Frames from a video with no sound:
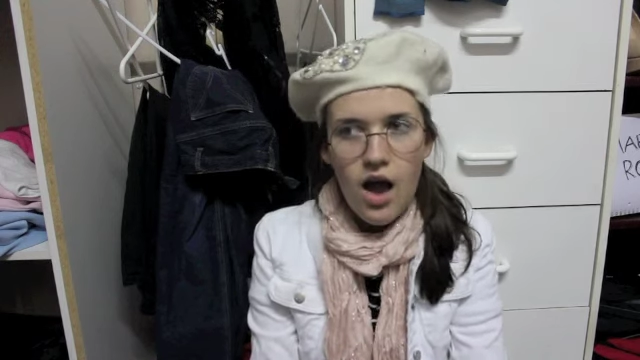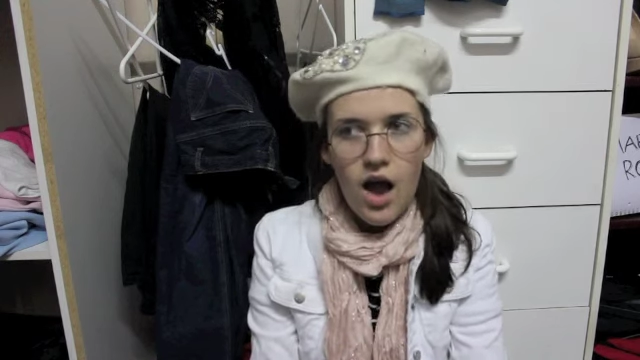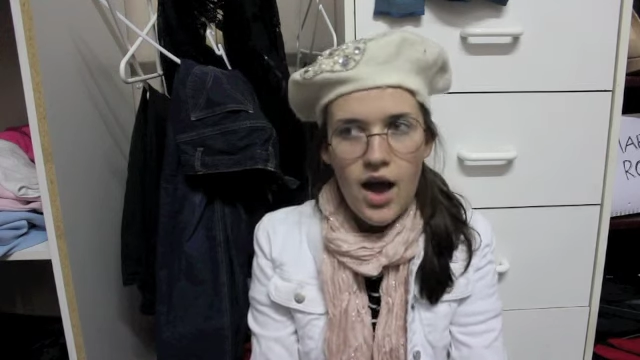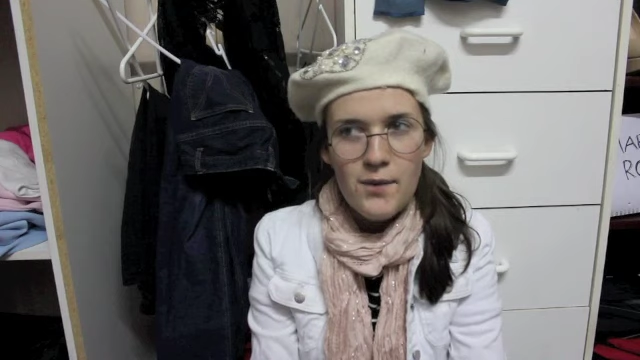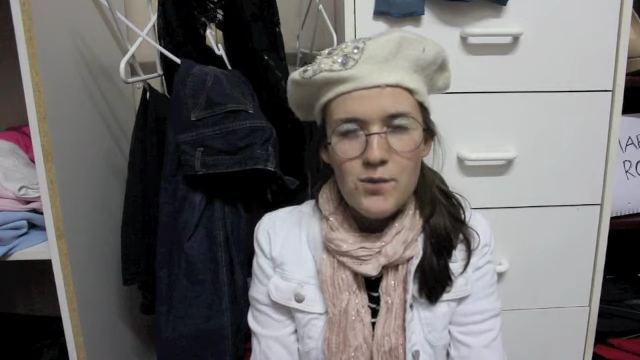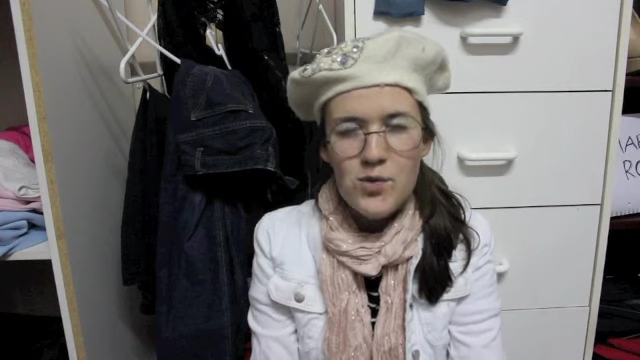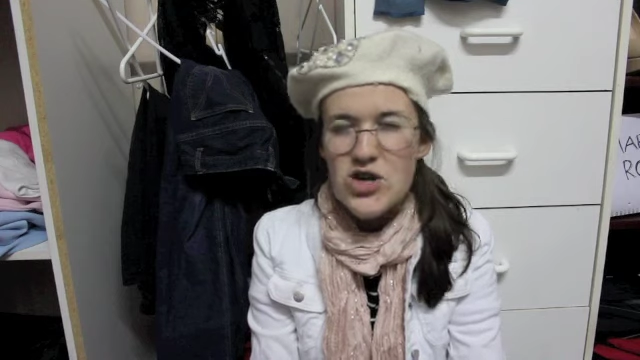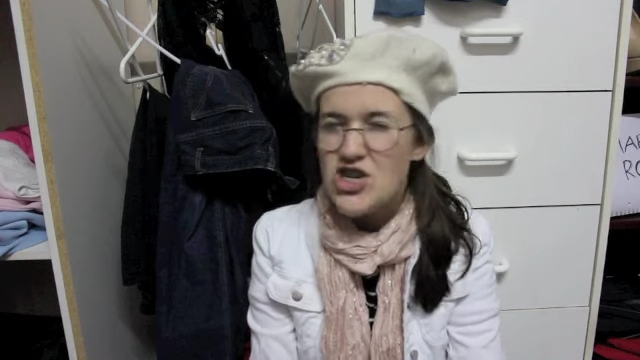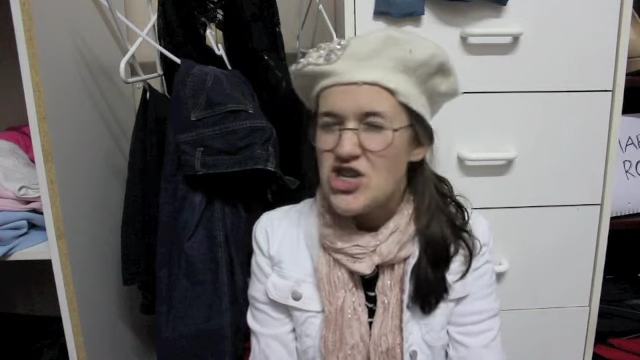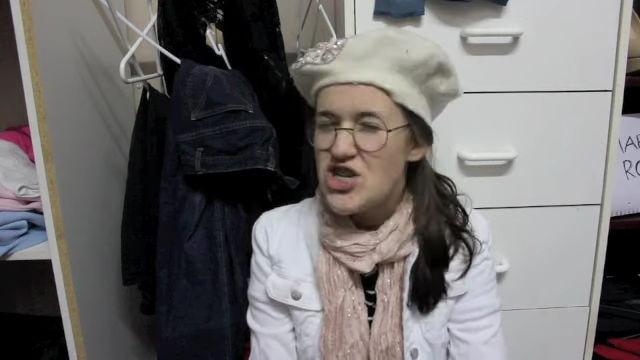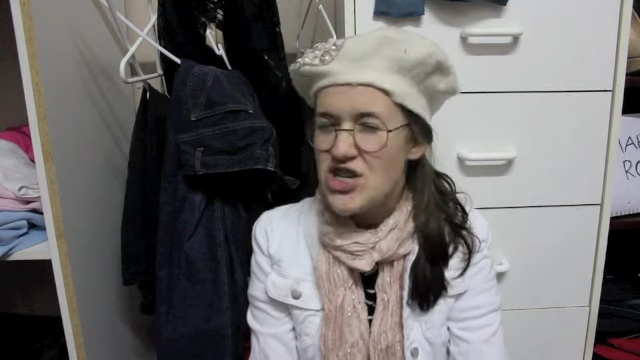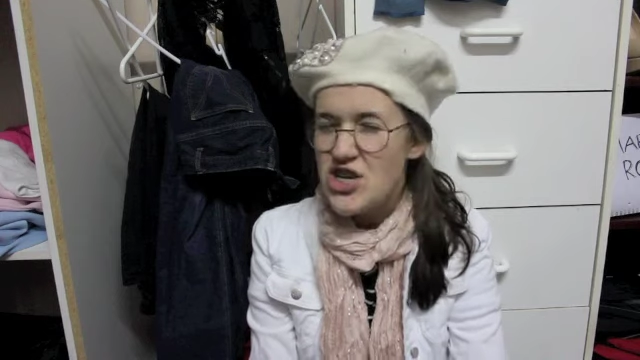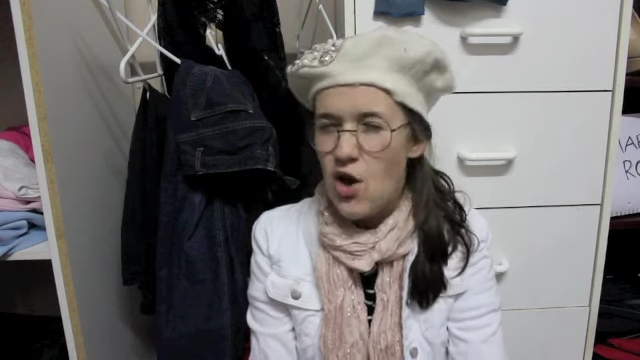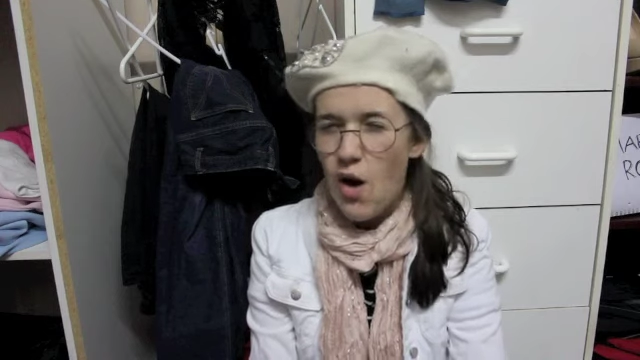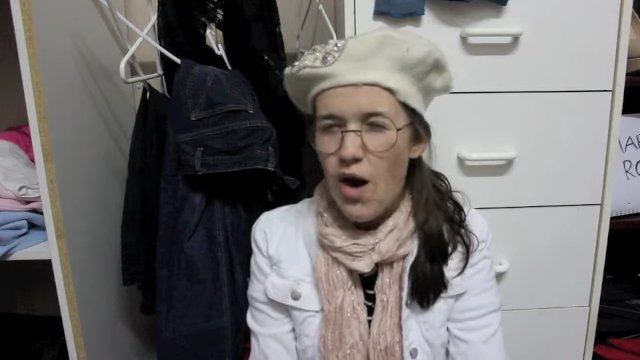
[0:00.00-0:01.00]
I would
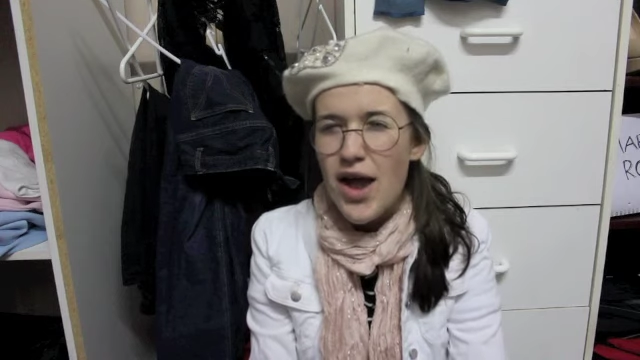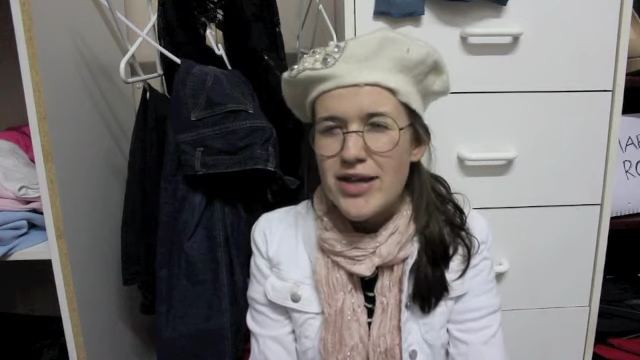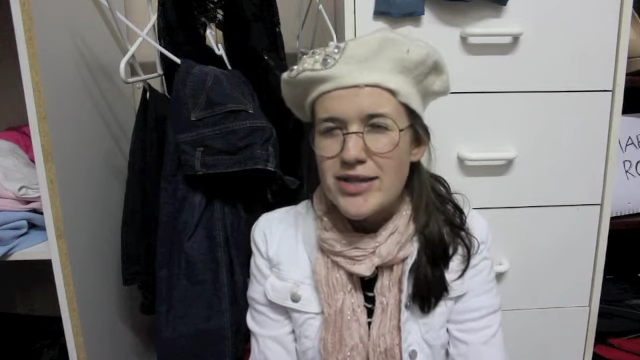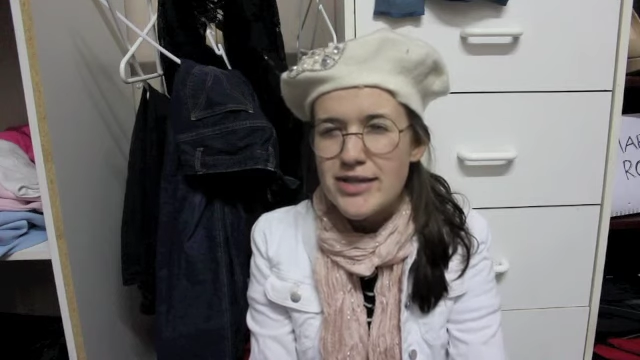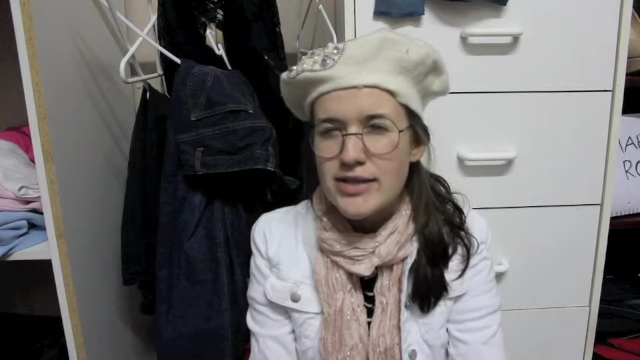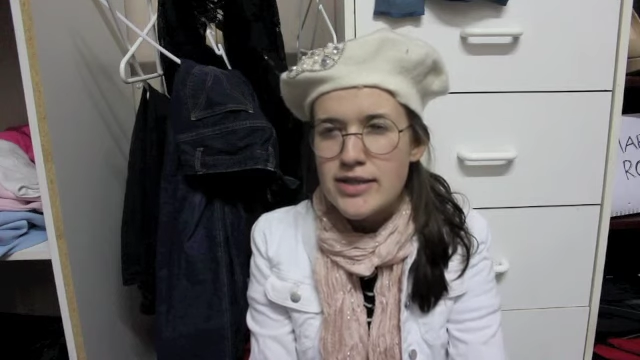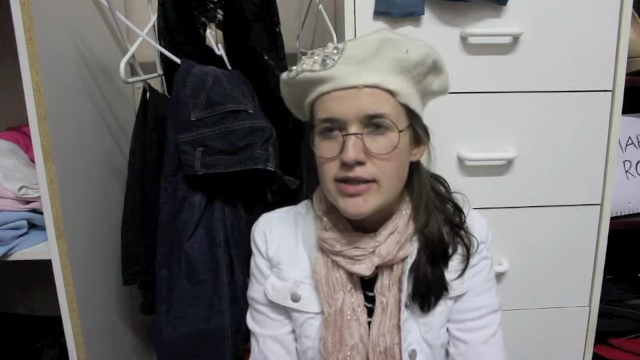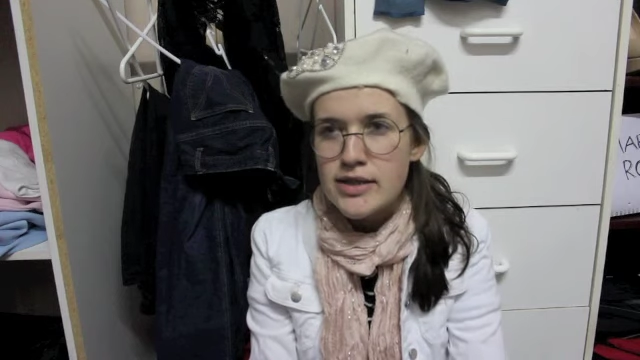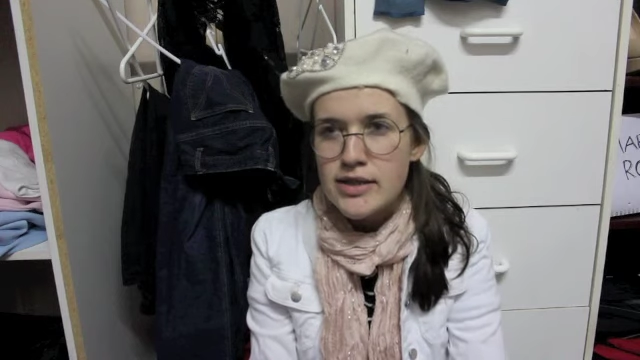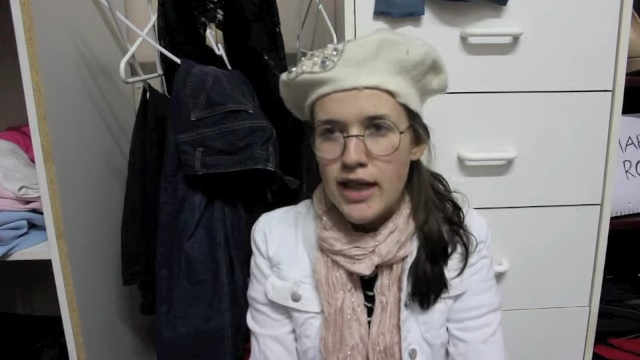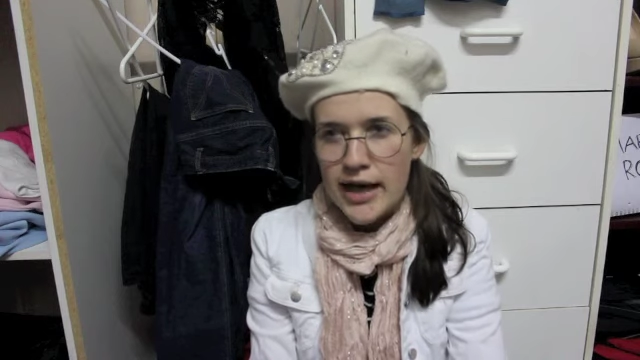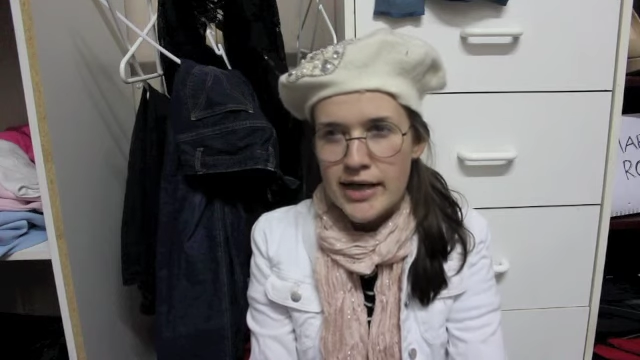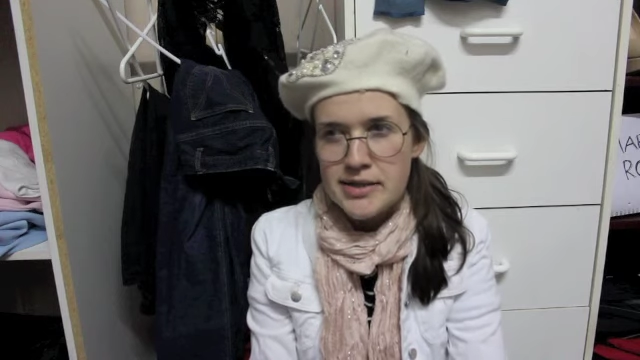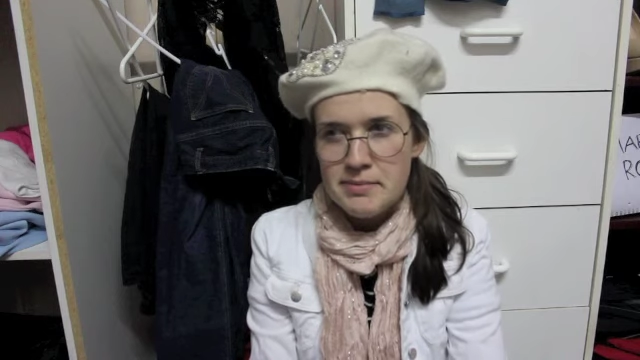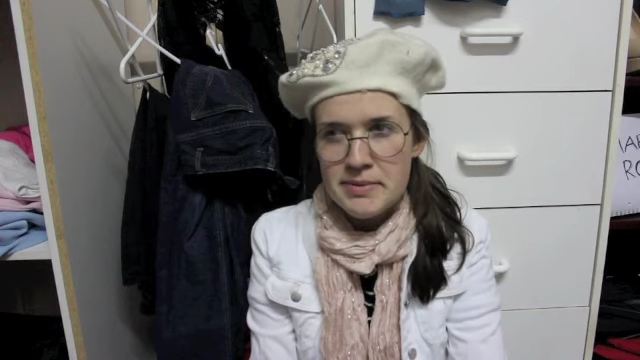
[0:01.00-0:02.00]
not
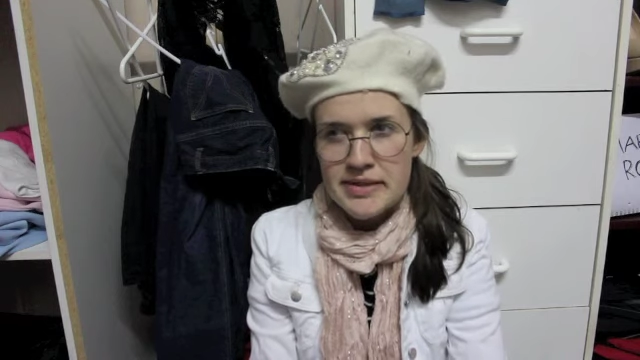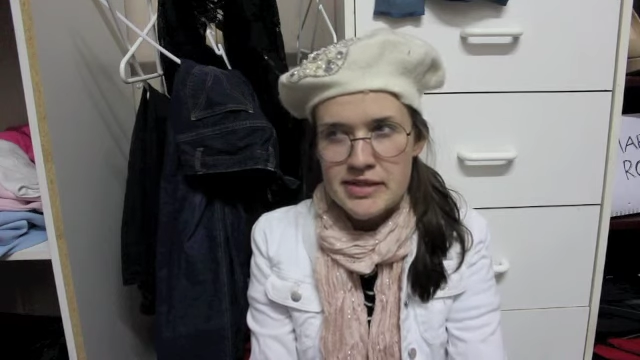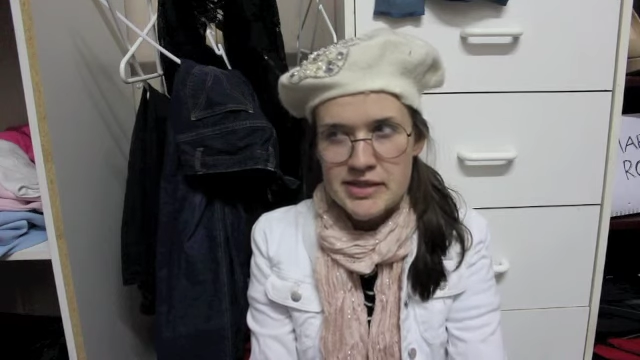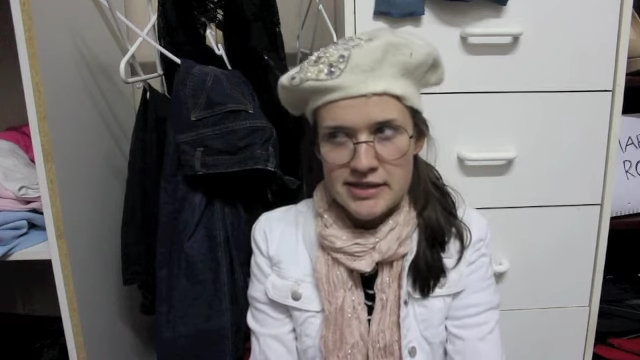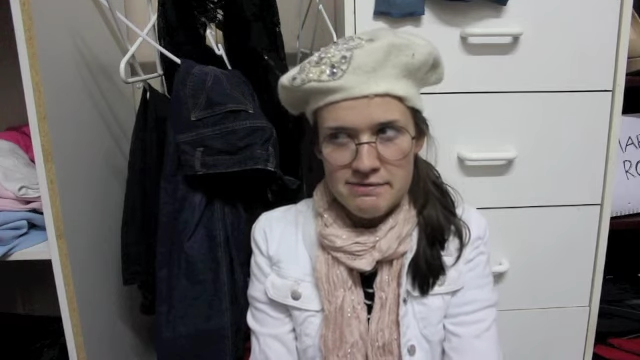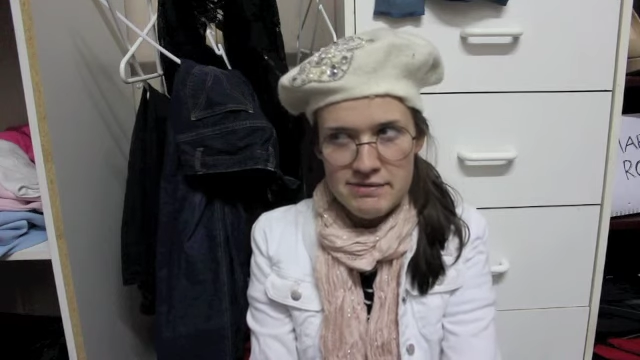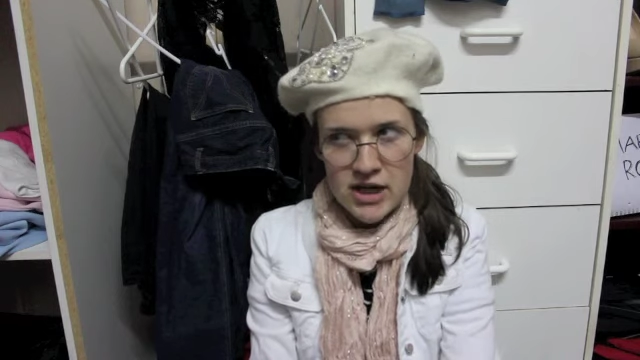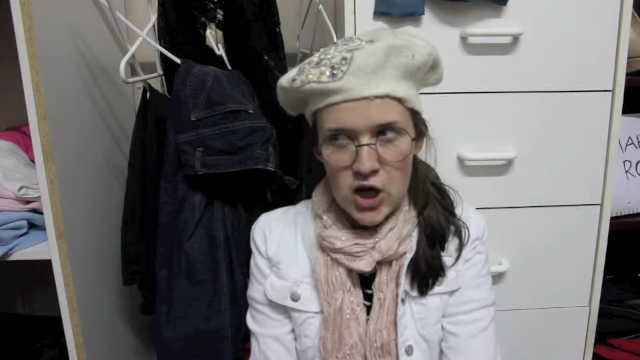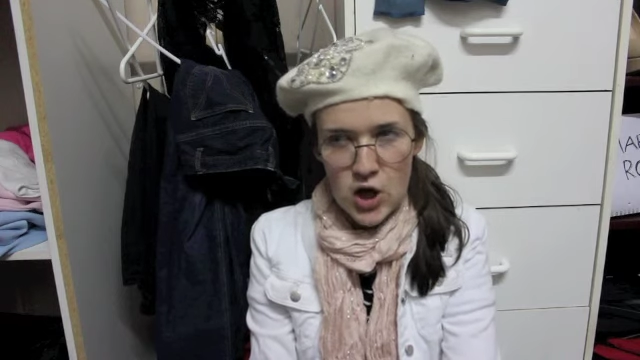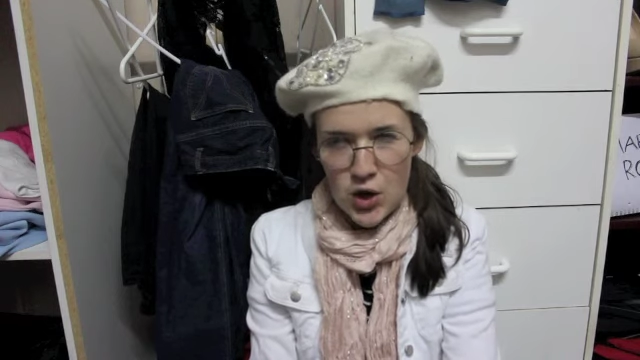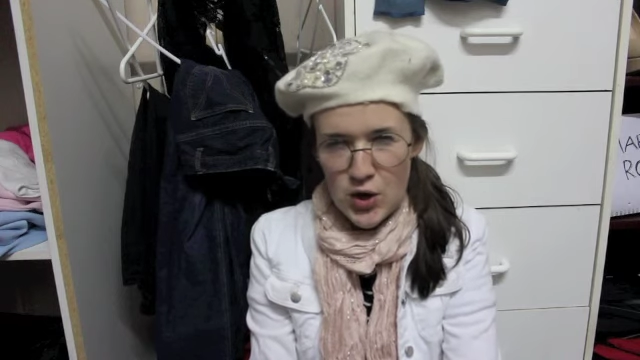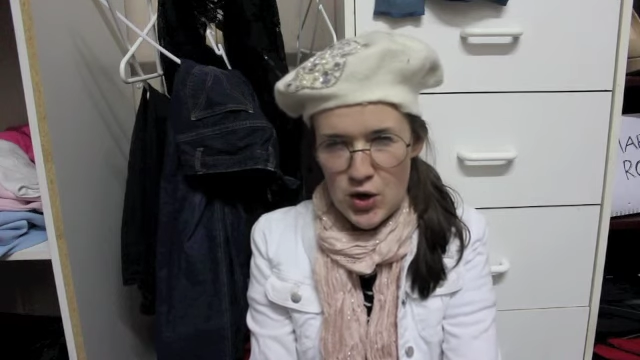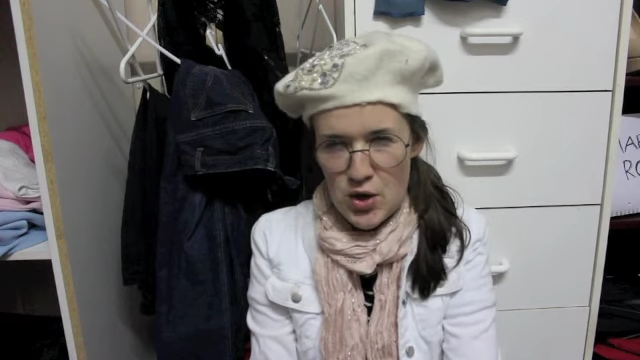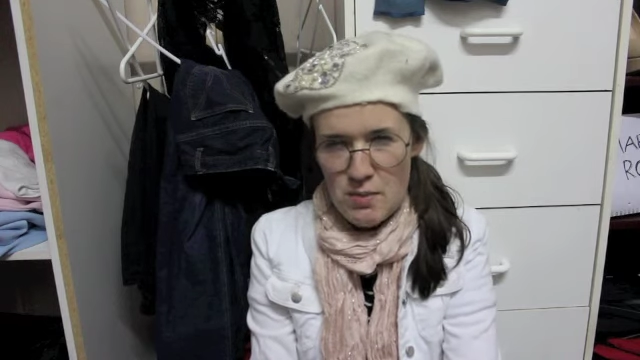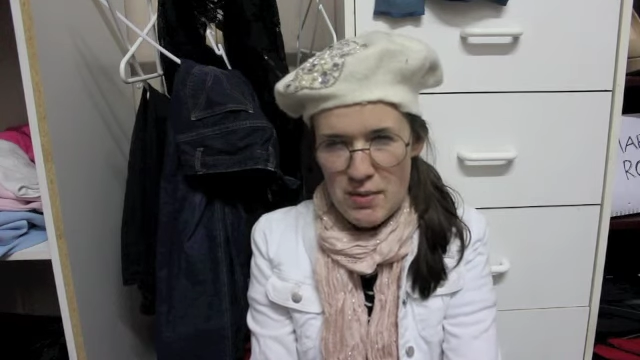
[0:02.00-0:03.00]
like to be still living at
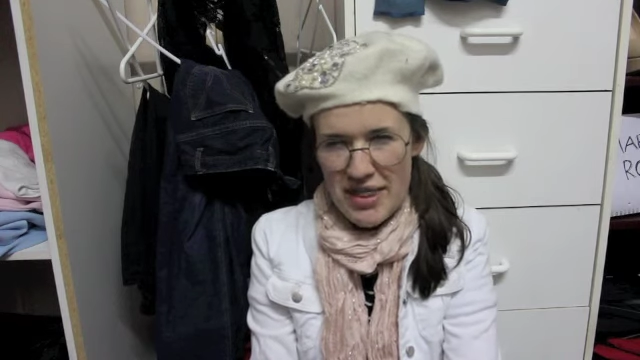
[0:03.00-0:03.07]
home.